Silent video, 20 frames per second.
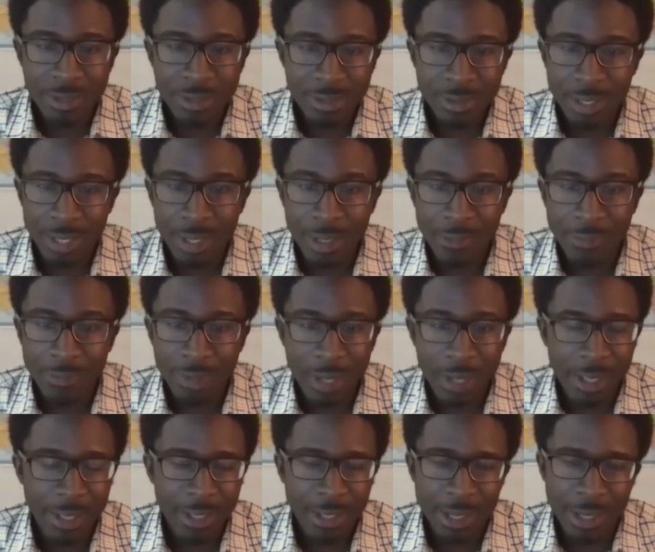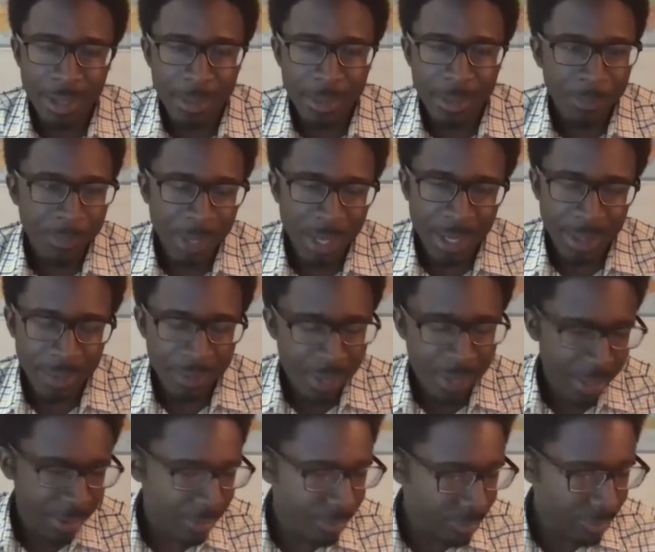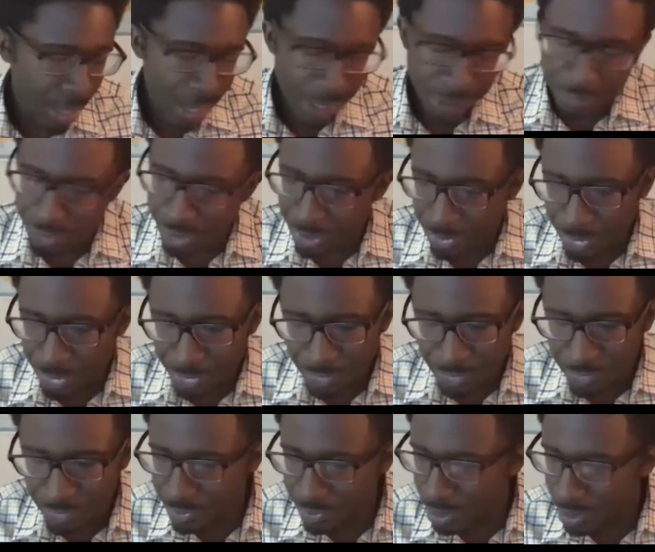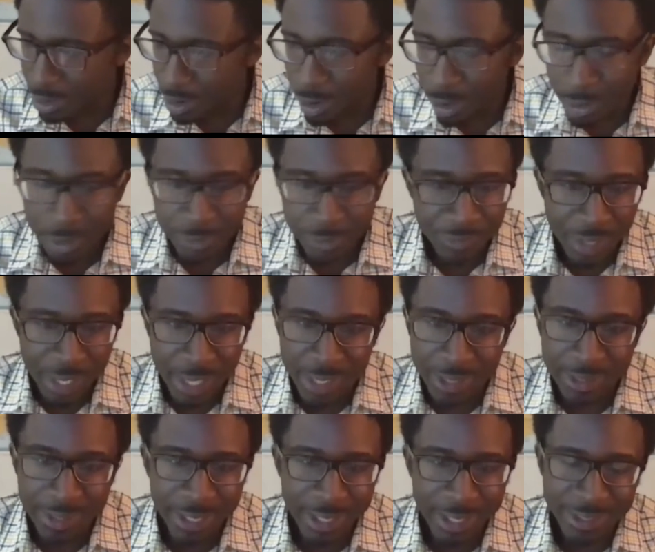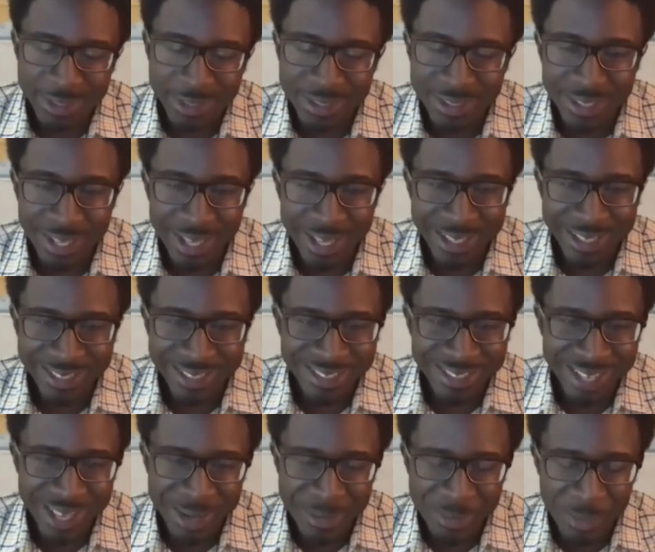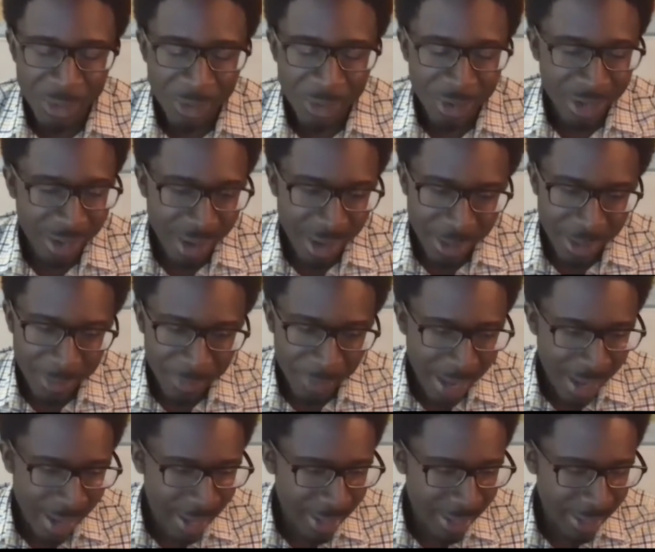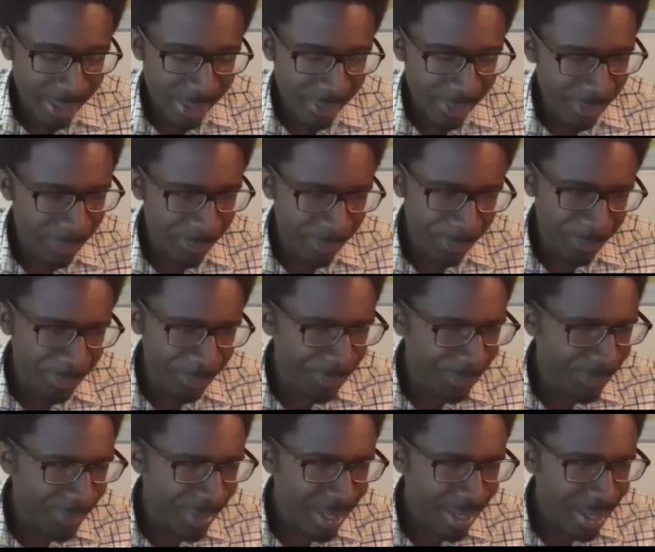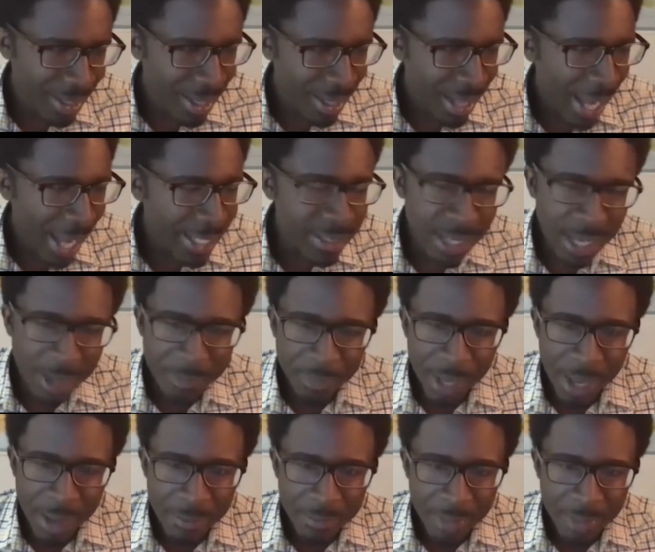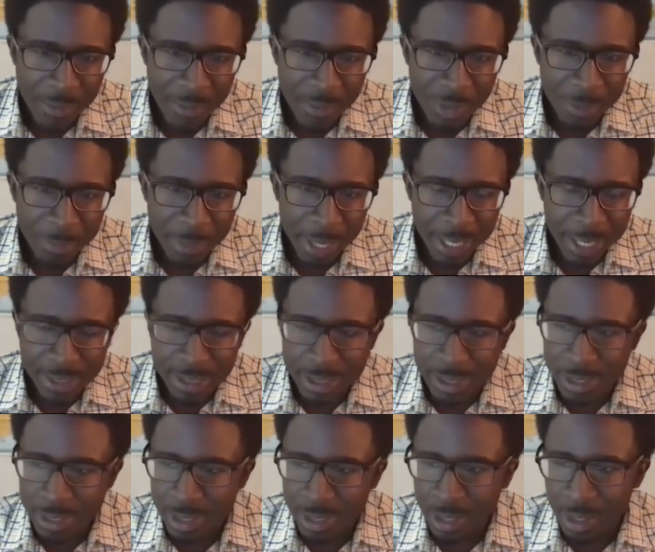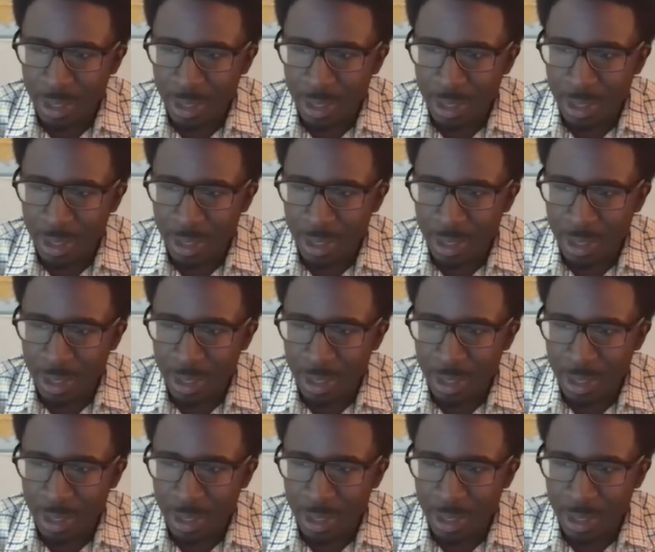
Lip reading: Yeah, I agree with all of that and more. I guess I'm reminded